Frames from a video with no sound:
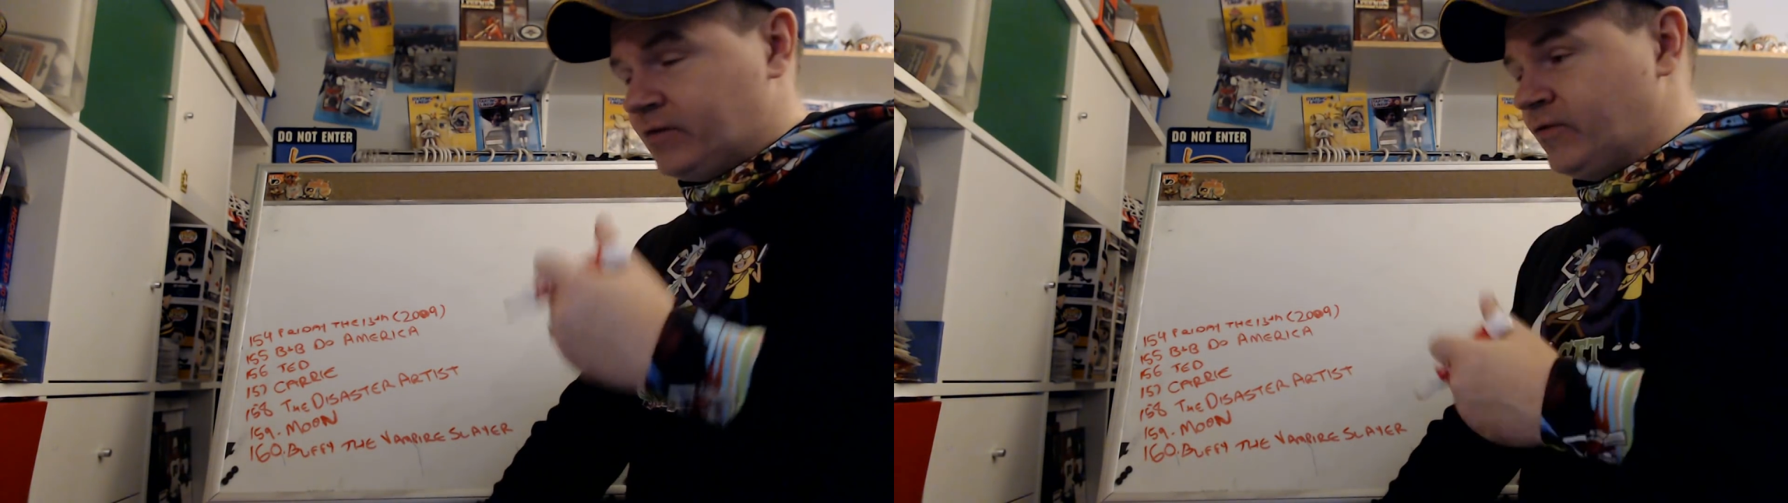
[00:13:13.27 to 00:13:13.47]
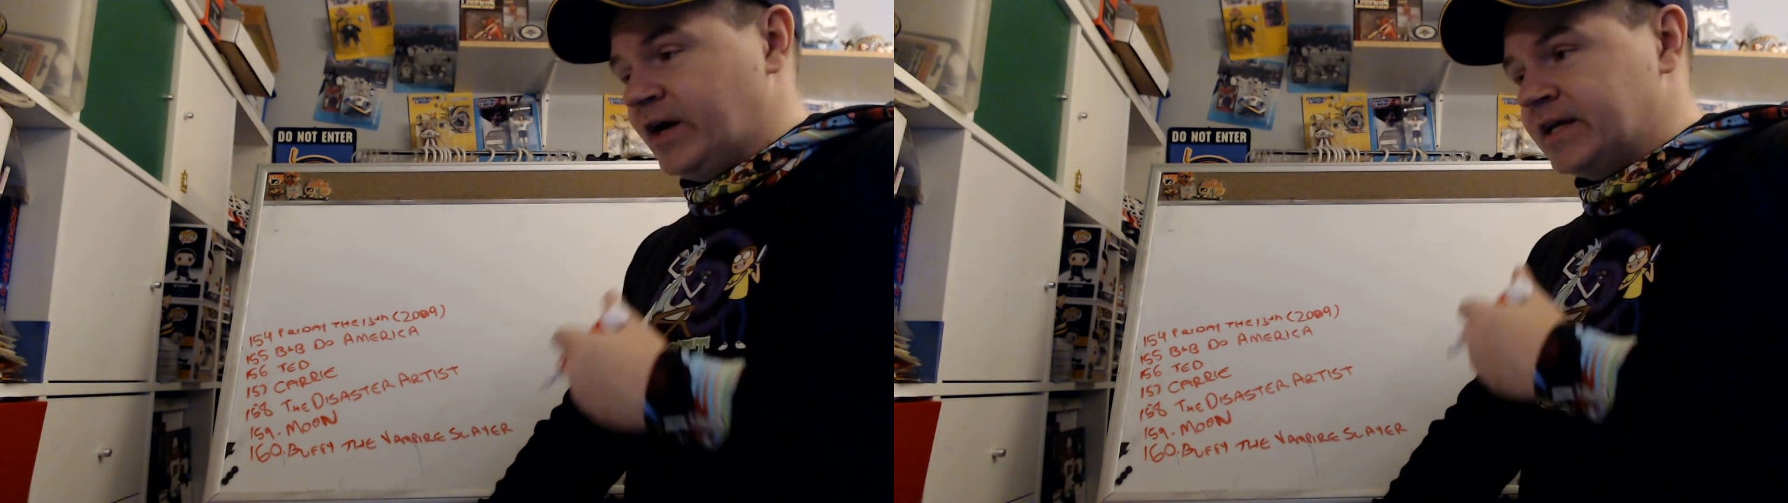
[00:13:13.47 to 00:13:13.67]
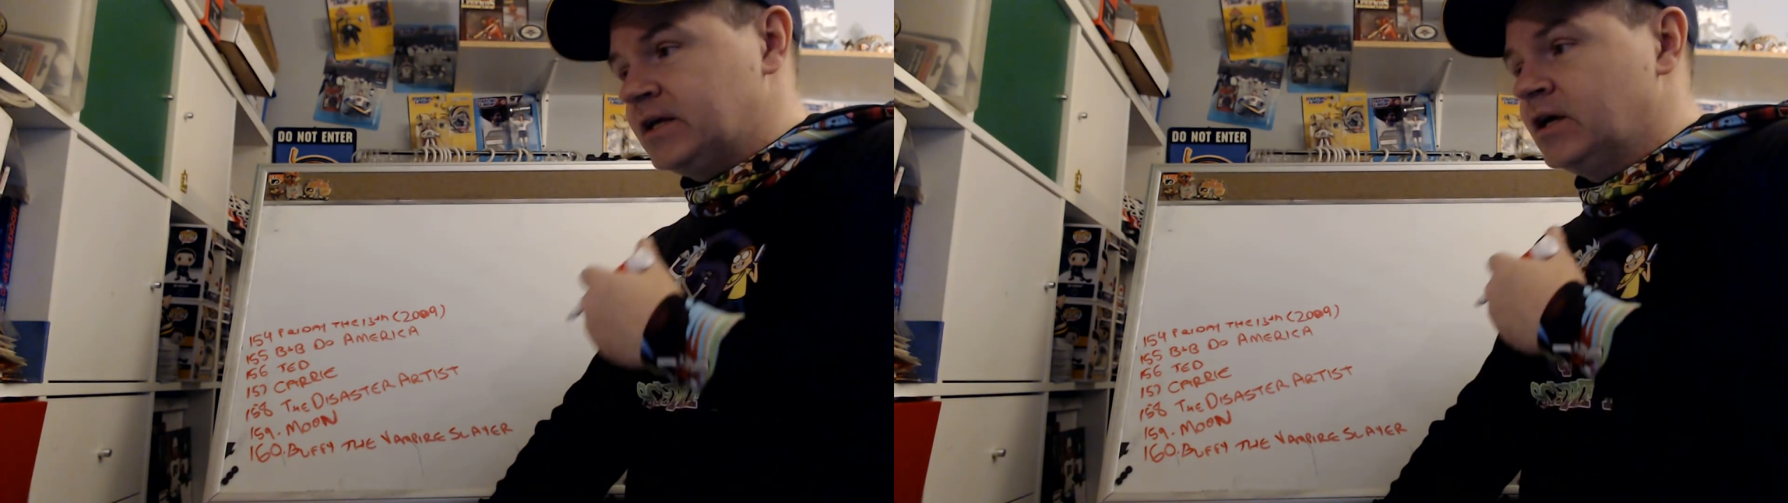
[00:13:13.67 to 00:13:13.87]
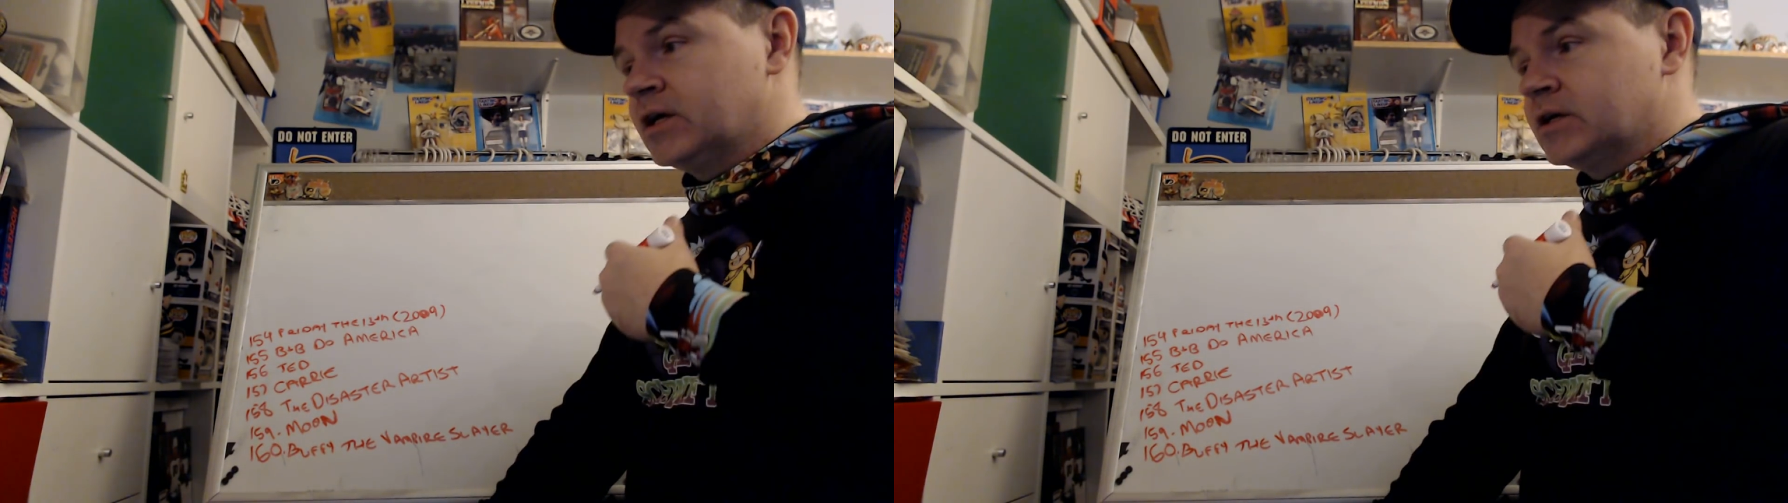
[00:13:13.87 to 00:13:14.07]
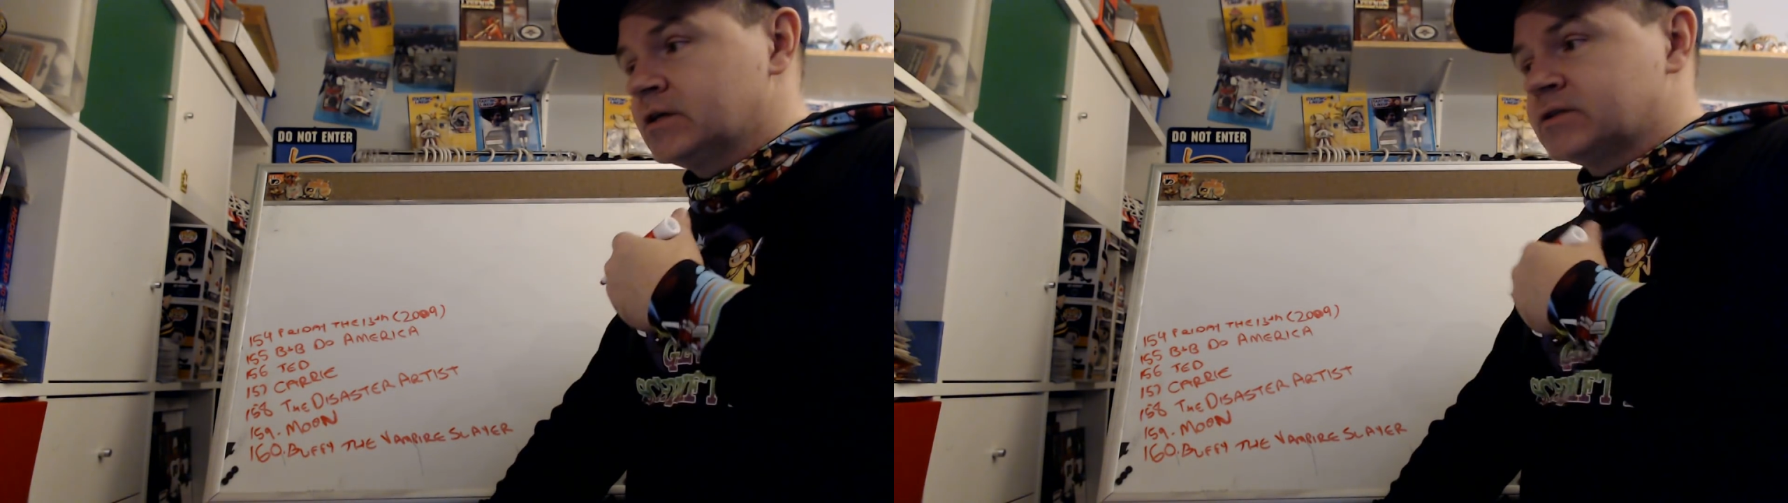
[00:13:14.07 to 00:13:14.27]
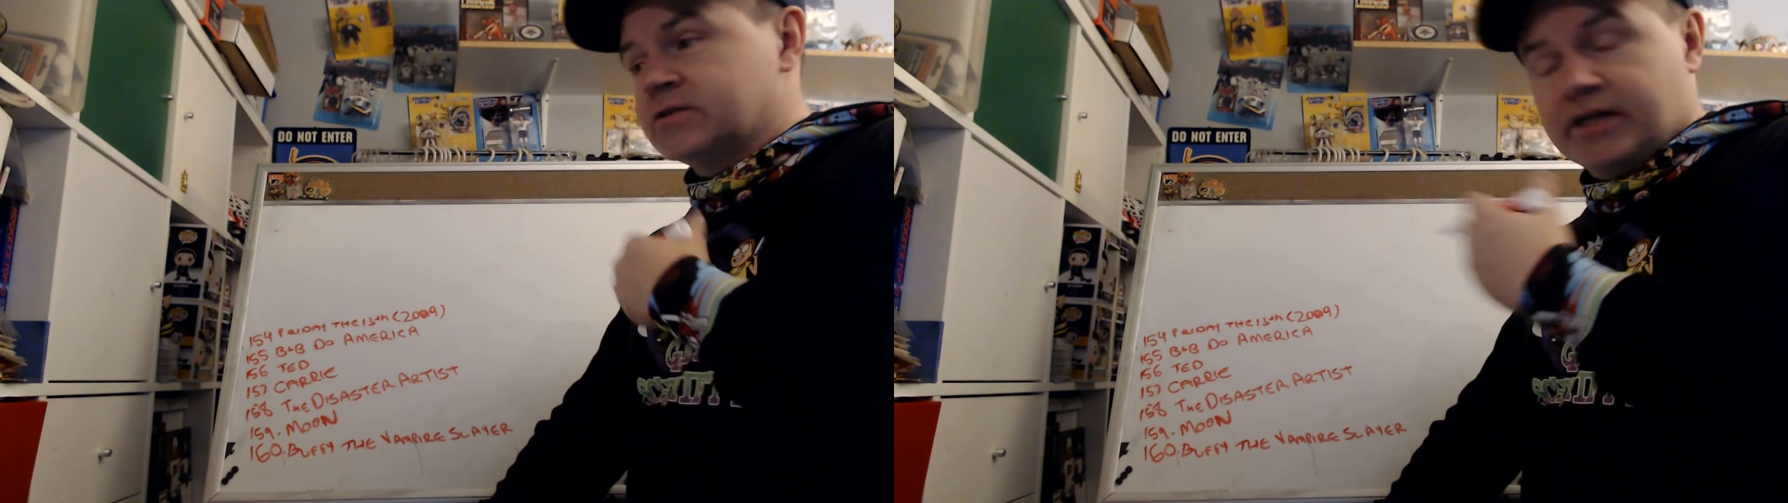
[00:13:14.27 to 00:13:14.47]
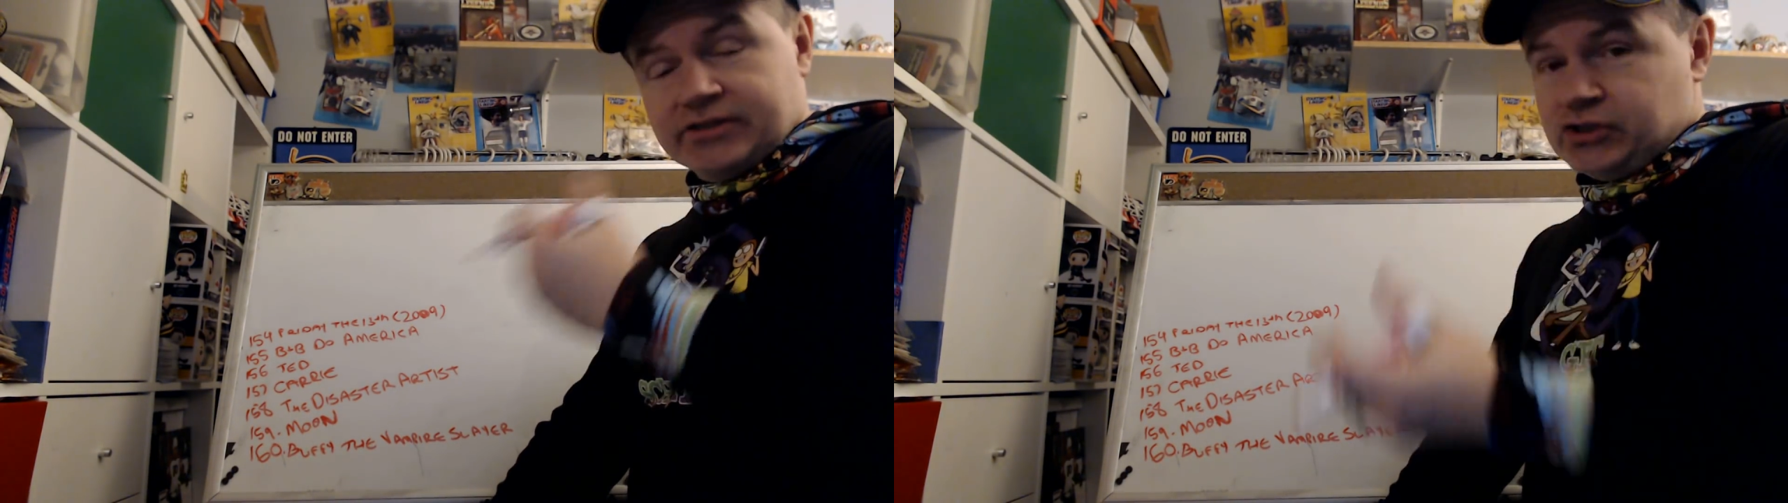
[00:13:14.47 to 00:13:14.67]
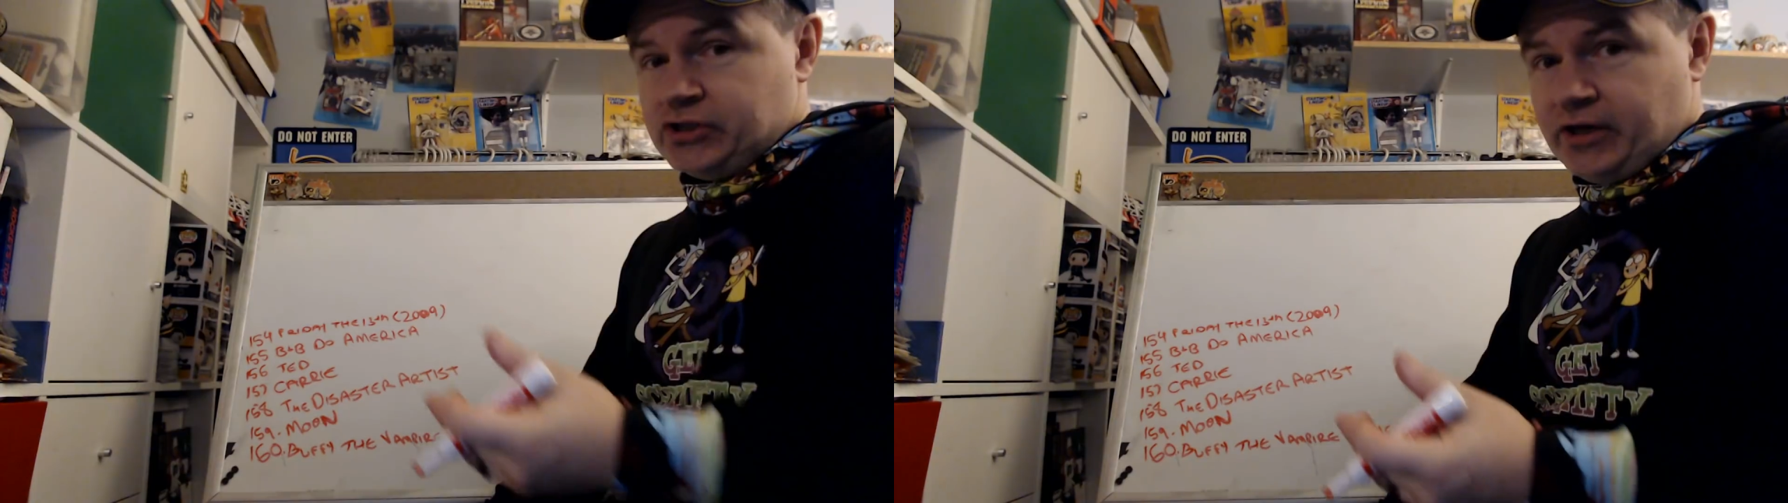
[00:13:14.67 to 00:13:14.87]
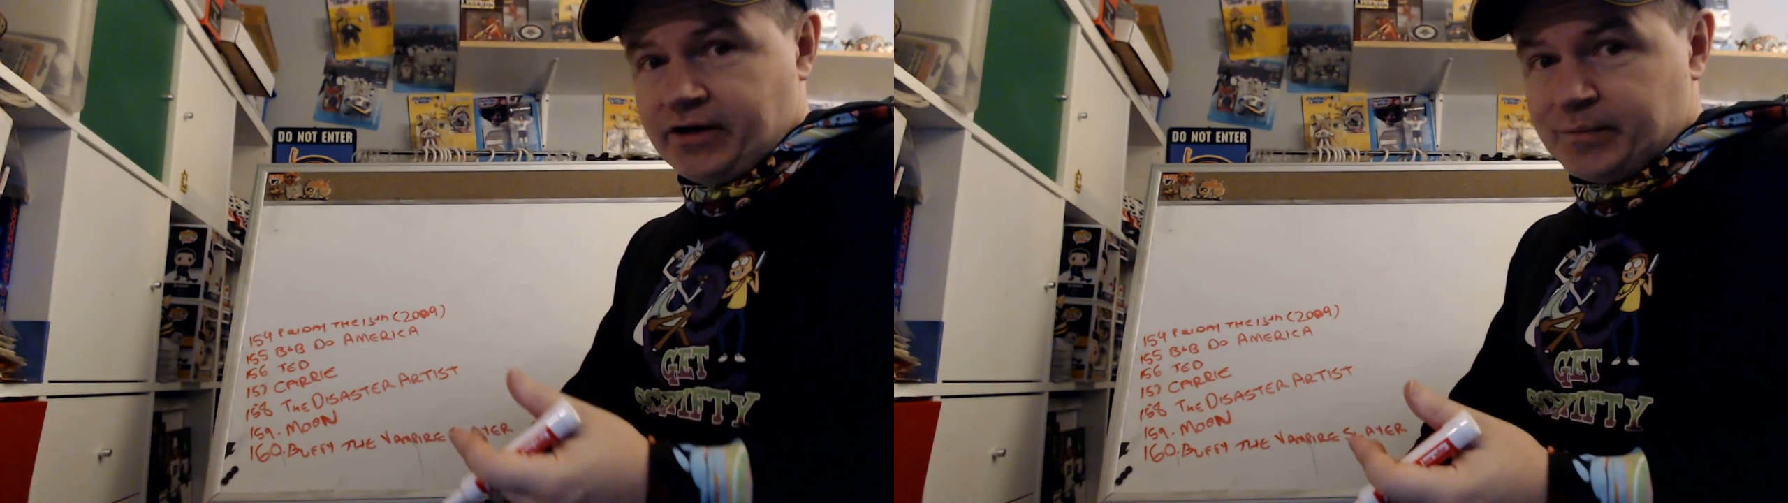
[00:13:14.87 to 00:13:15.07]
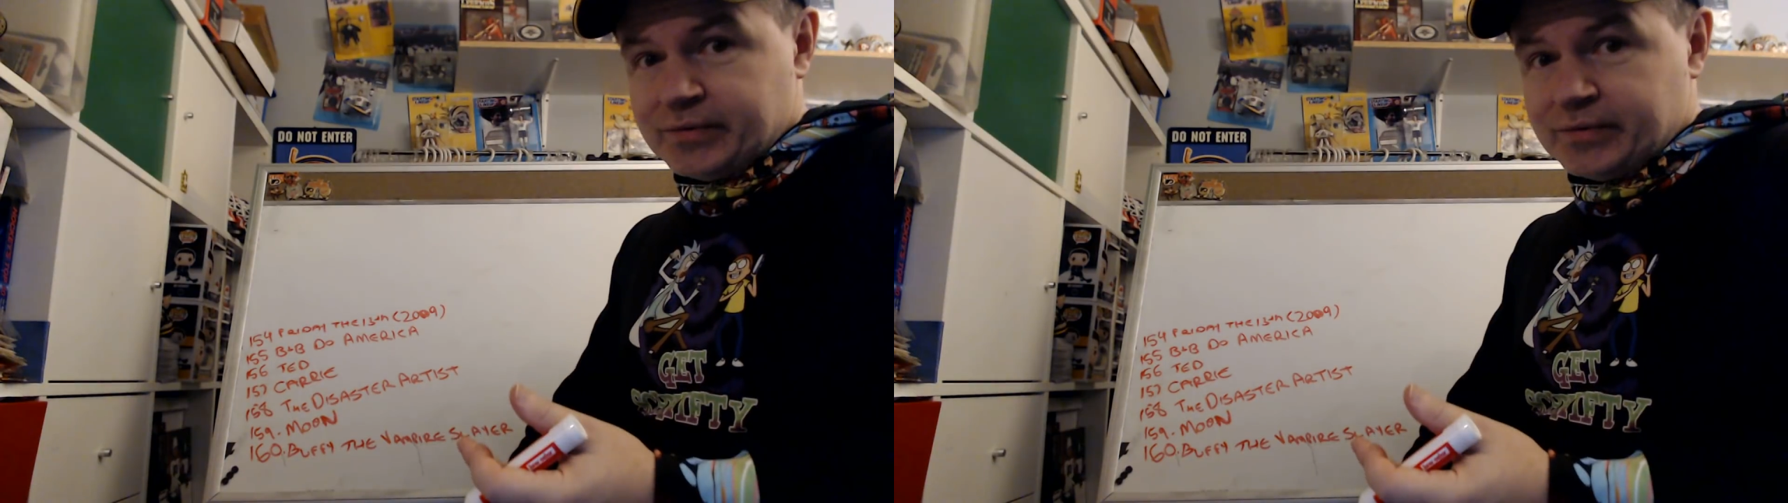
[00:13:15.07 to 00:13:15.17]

Freddy doesn't shut up.